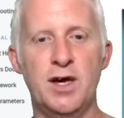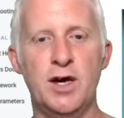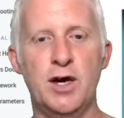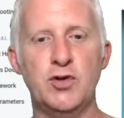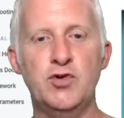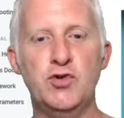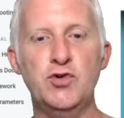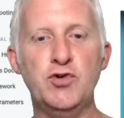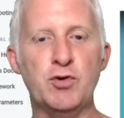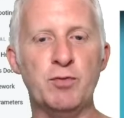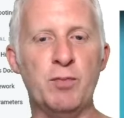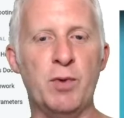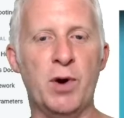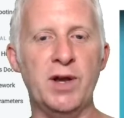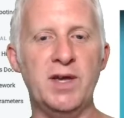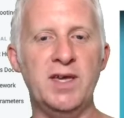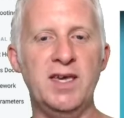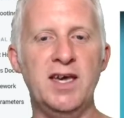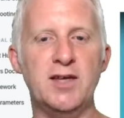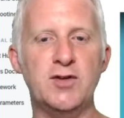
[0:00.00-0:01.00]
to the
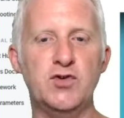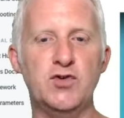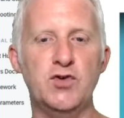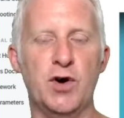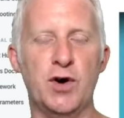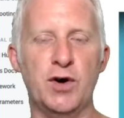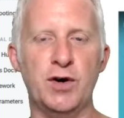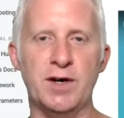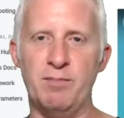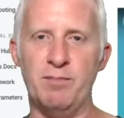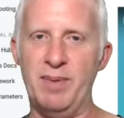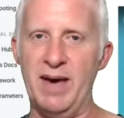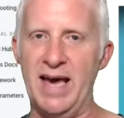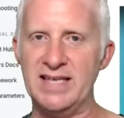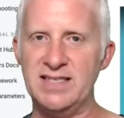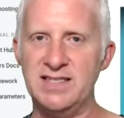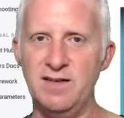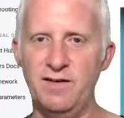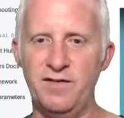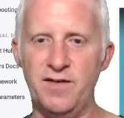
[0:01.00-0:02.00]
market to earn a
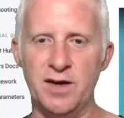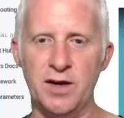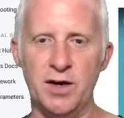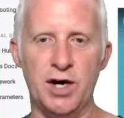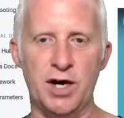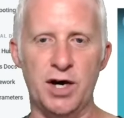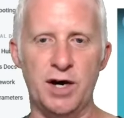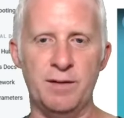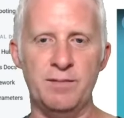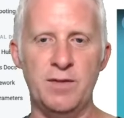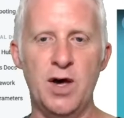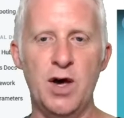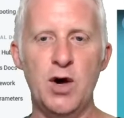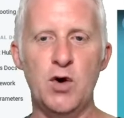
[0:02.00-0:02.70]
passive income,